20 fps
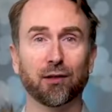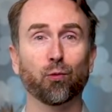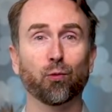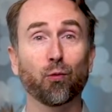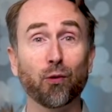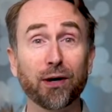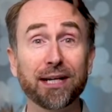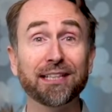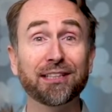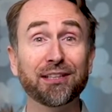
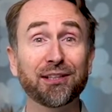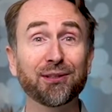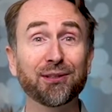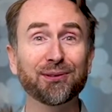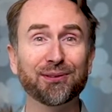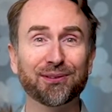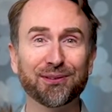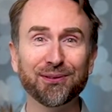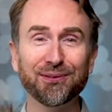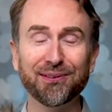When you
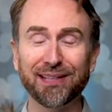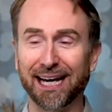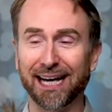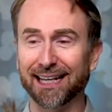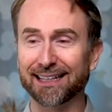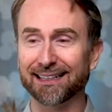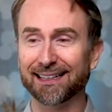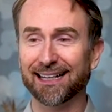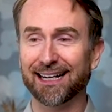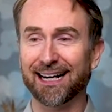do that,
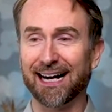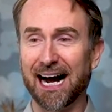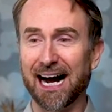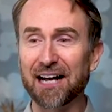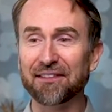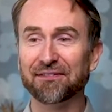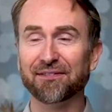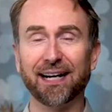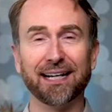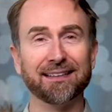I
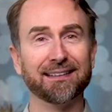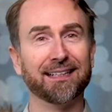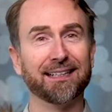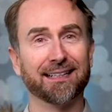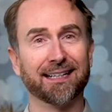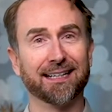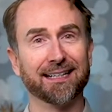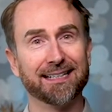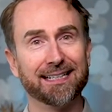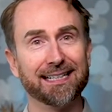find that it
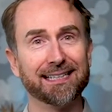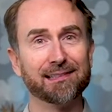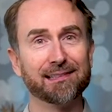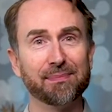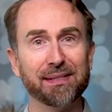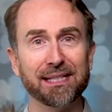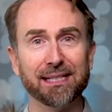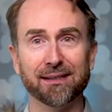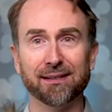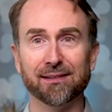kind of gets
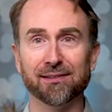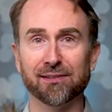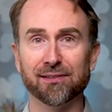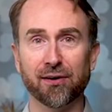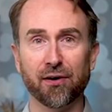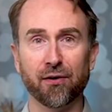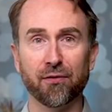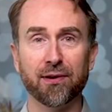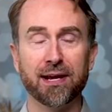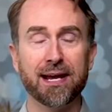me in the
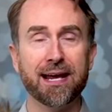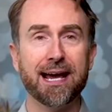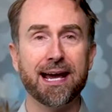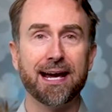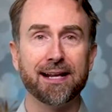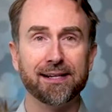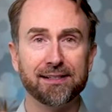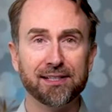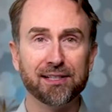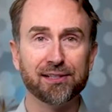zone.
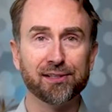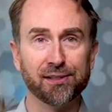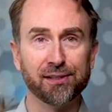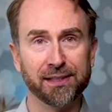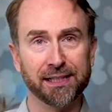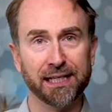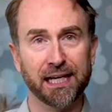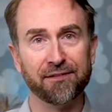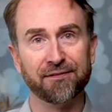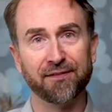And additionally,
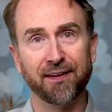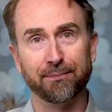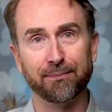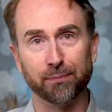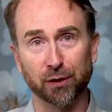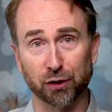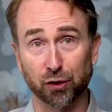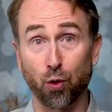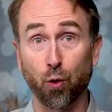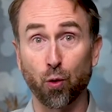if I'm
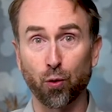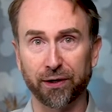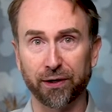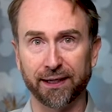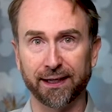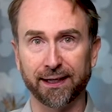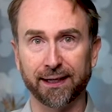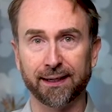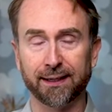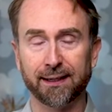
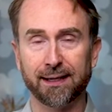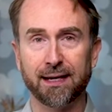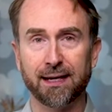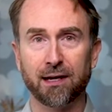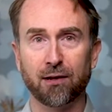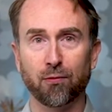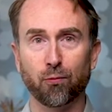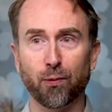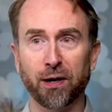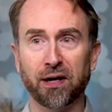recording,
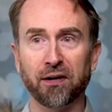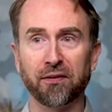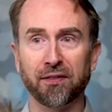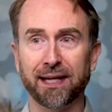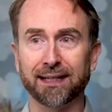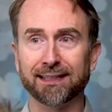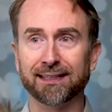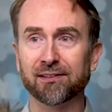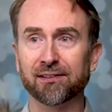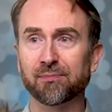well,
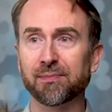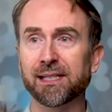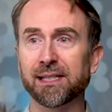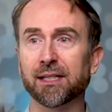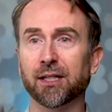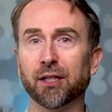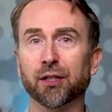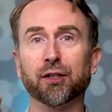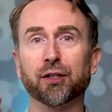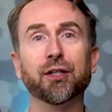that gives me
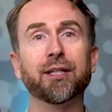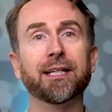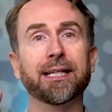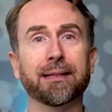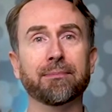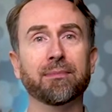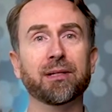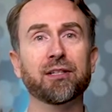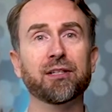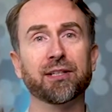a good
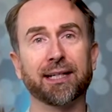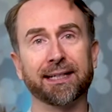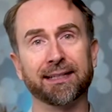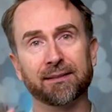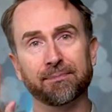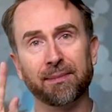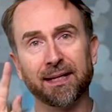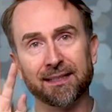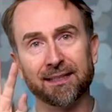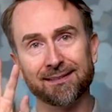image. I can
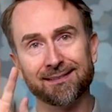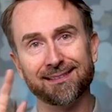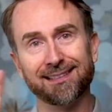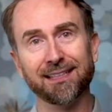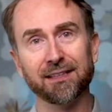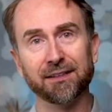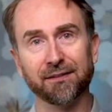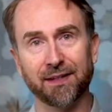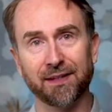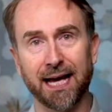make a
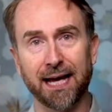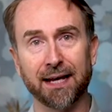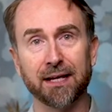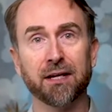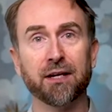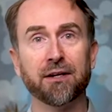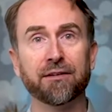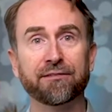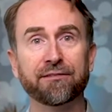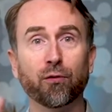still of that
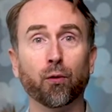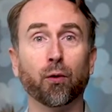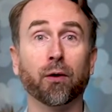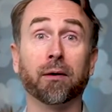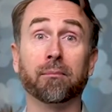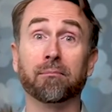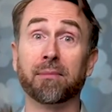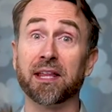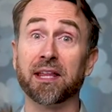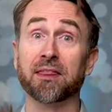for
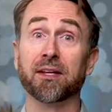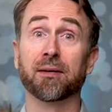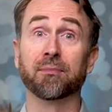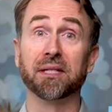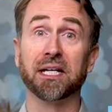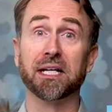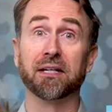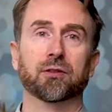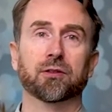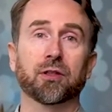my
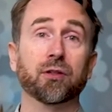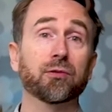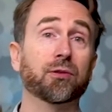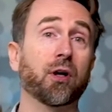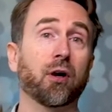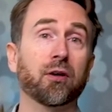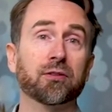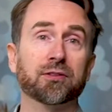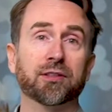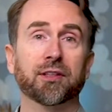thumbnail. Go
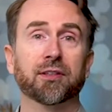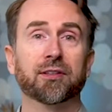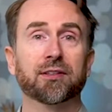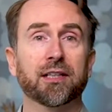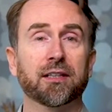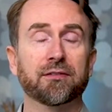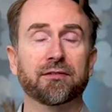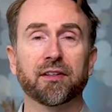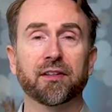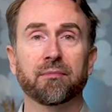talk to
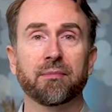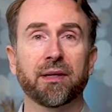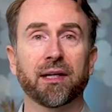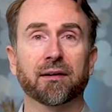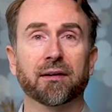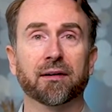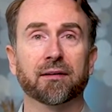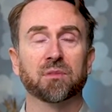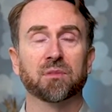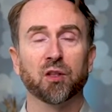yourself in the mirror.
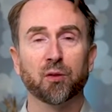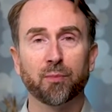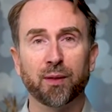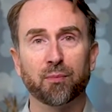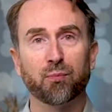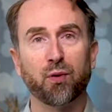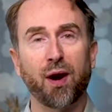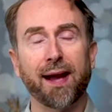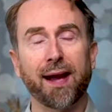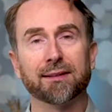A little bit
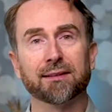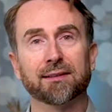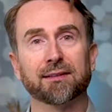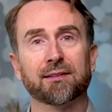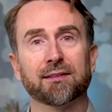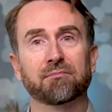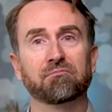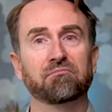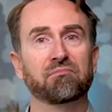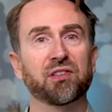of
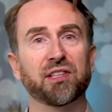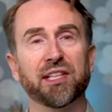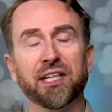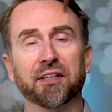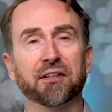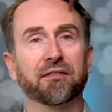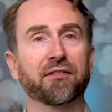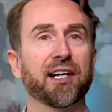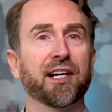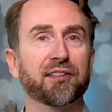practice, seeing
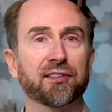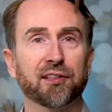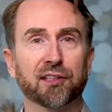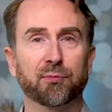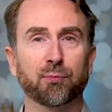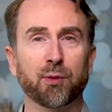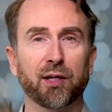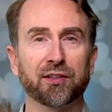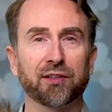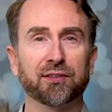your facial
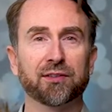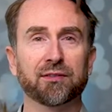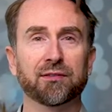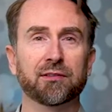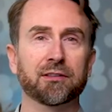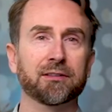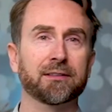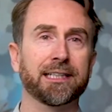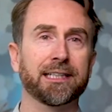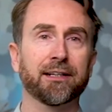
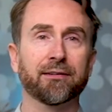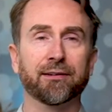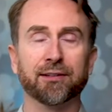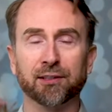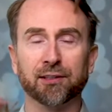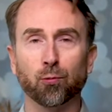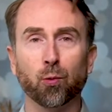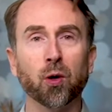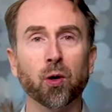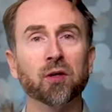expressions, hearing
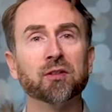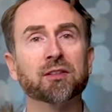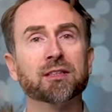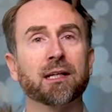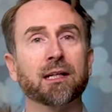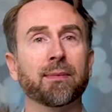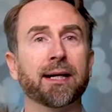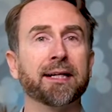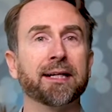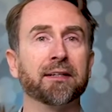the words
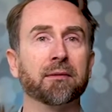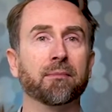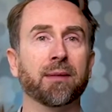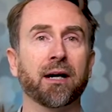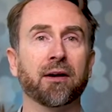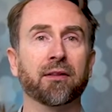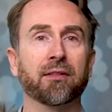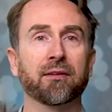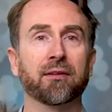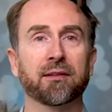come out of your
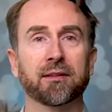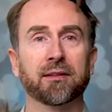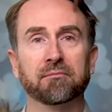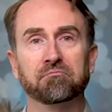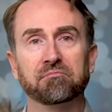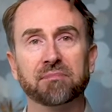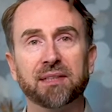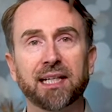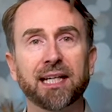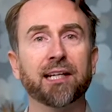mouth,
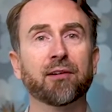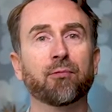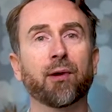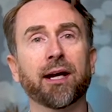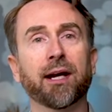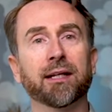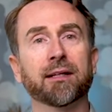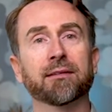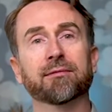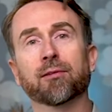getting
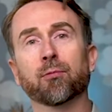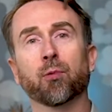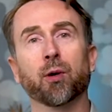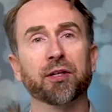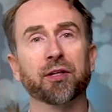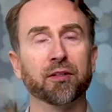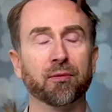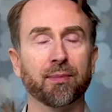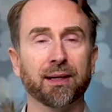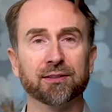ready for
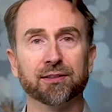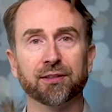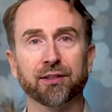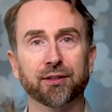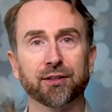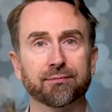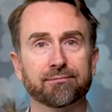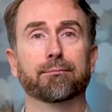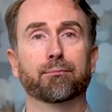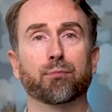what you're about to do.
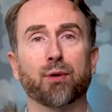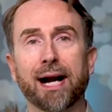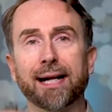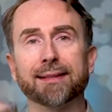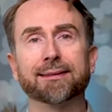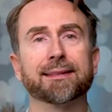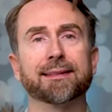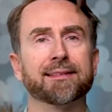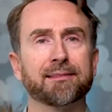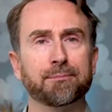
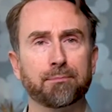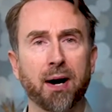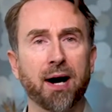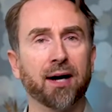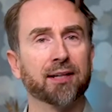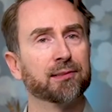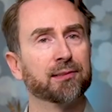Practice box